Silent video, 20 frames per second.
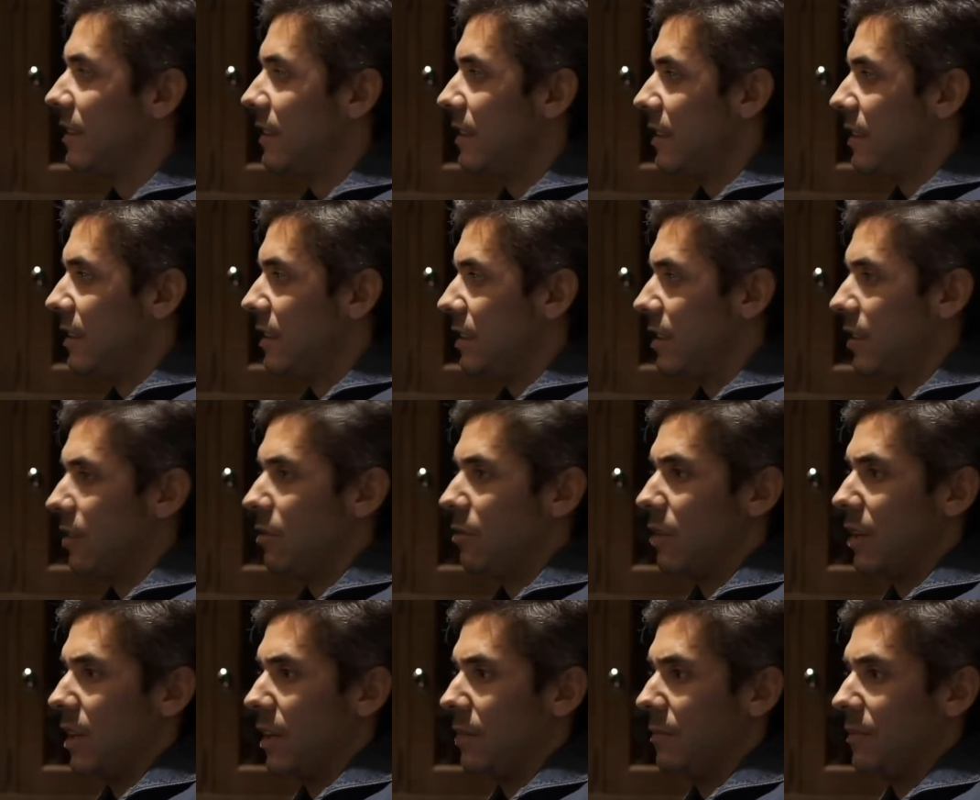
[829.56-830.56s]

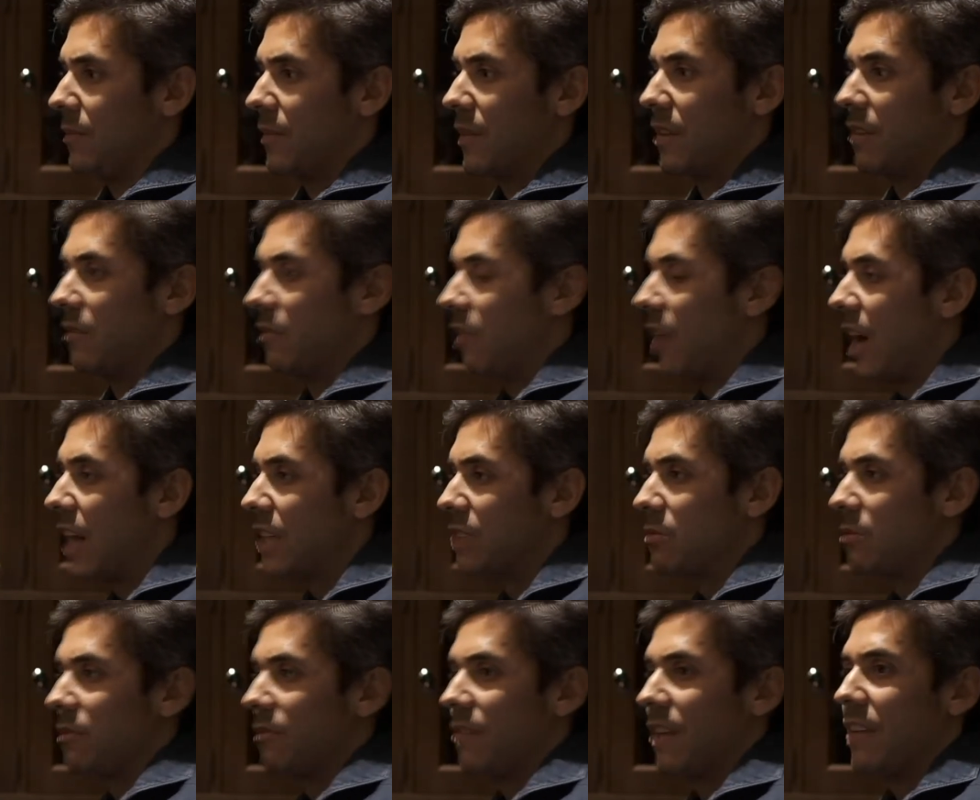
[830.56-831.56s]
So for us, we're
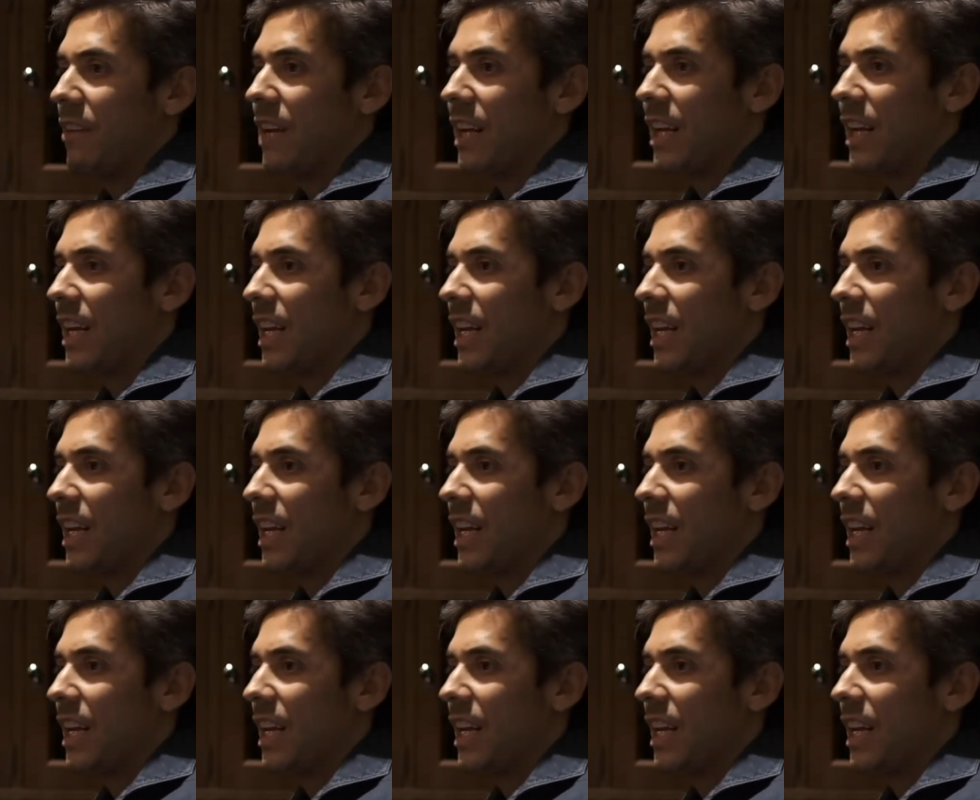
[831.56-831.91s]
very,